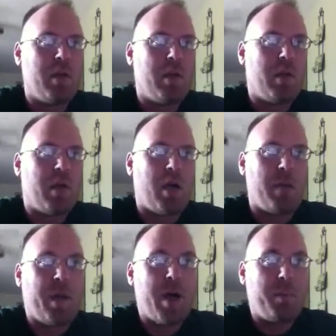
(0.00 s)

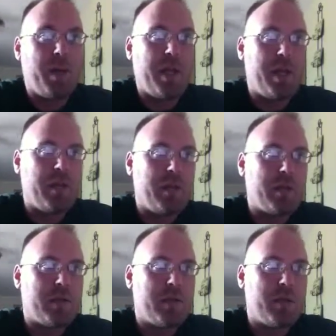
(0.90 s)
And my plan
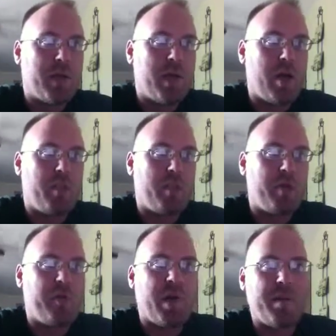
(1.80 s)
to help
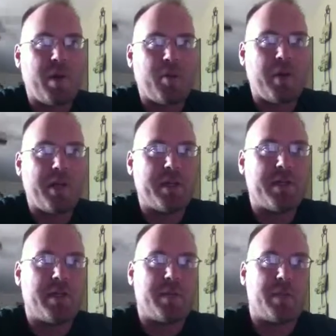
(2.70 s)
improve my memory is
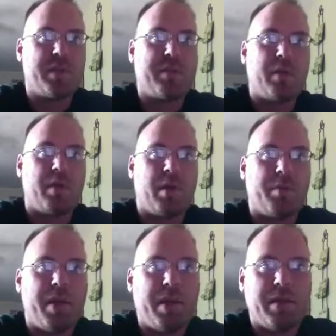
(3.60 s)
to specifically
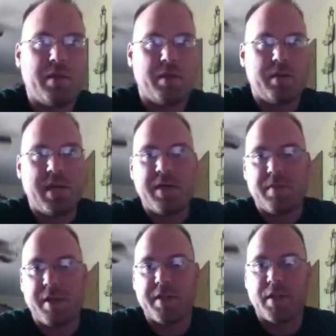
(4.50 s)
repeat
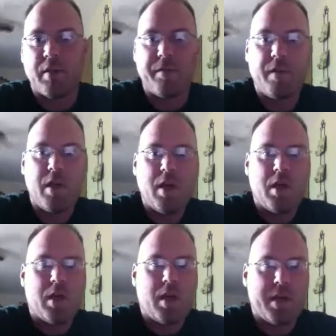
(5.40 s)
test myself.
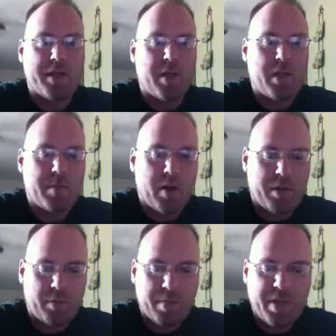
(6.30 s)
They talked
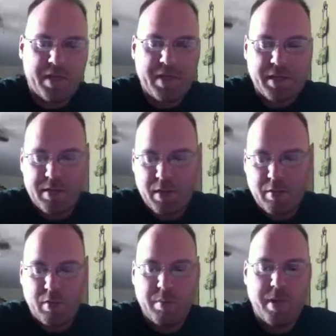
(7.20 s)
about the repeat testing,
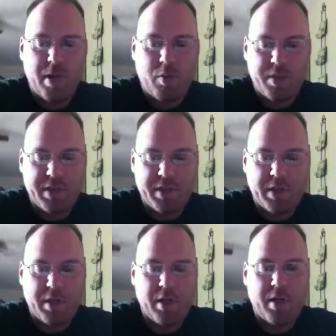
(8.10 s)
the repeat quizzes
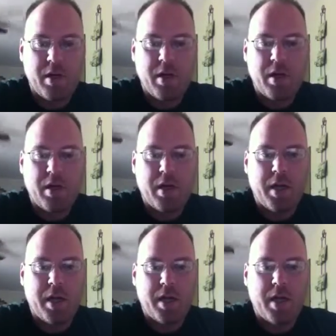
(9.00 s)
in here,
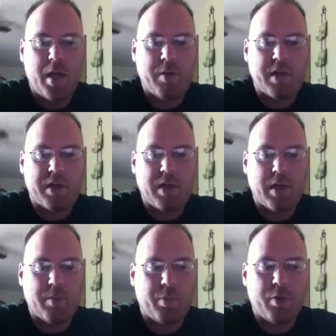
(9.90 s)
and how it's
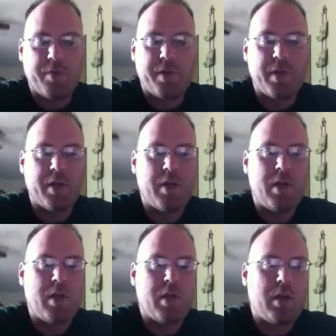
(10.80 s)
proven
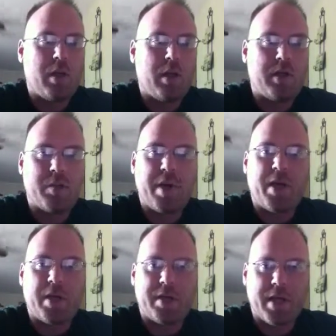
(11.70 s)
to
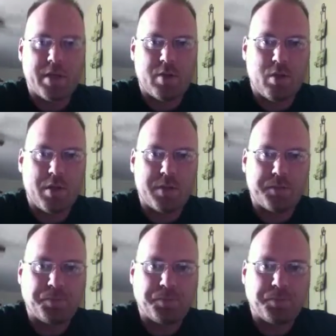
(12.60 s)
better your test scores.